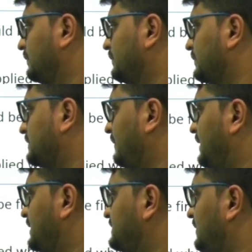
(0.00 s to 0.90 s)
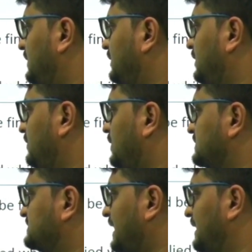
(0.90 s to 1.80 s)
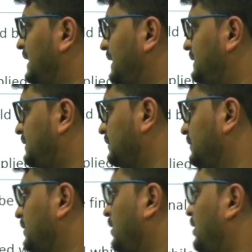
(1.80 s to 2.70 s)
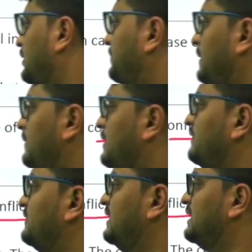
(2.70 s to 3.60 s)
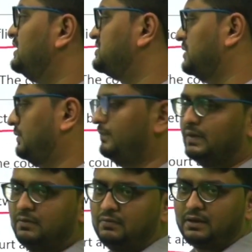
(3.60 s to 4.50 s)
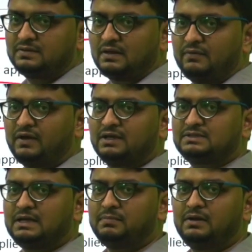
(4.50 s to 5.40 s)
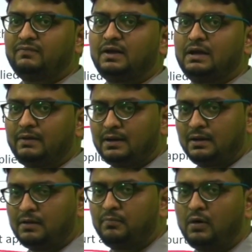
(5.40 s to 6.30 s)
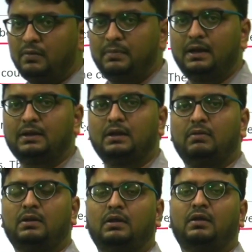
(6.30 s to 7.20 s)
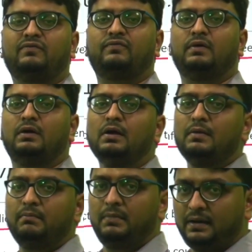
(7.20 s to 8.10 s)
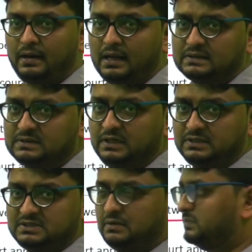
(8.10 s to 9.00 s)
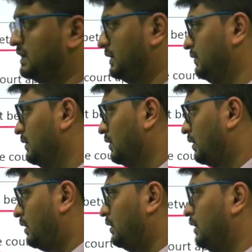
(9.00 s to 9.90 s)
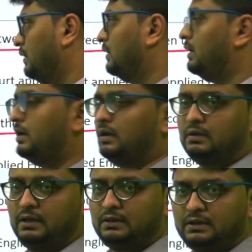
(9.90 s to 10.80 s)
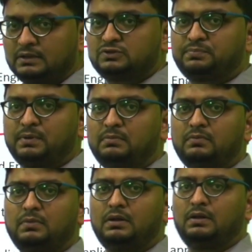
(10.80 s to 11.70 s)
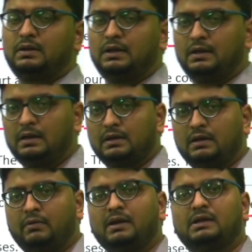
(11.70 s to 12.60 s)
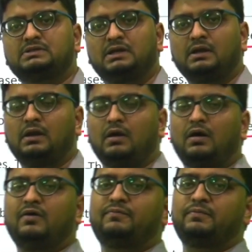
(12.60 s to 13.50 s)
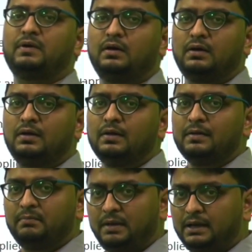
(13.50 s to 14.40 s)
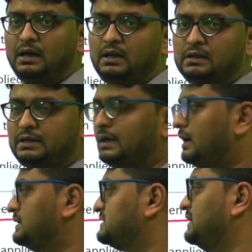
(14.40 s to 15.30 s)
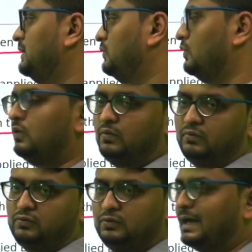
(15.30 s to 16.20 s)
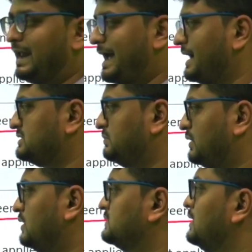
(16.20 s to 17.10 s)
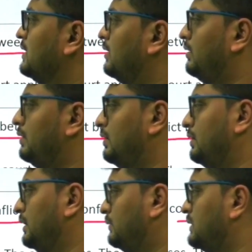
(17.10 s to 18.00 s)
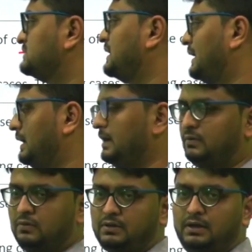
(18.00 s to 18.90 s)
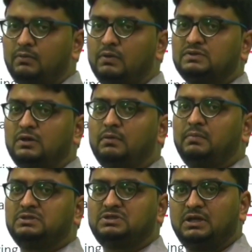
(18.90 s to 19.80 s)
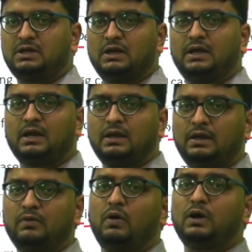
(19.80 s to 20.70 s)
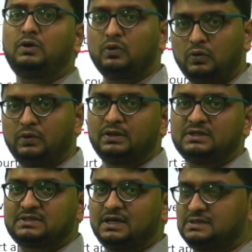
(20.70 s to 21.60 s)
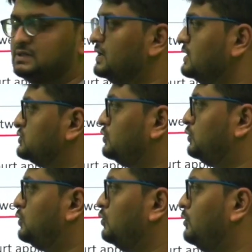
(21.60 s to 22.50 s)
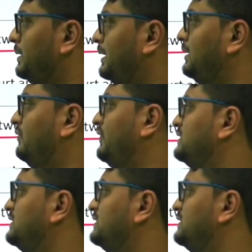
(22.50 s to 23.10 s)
1773 was silent on the power of negation. Okay, so for example, if the Governor of Bombay and Governor of Madras did something, then the Governor General of Bengal cannot say no to their acts because it was silent. Okay, it was not mentioning clearly what to do in this case. So two main defects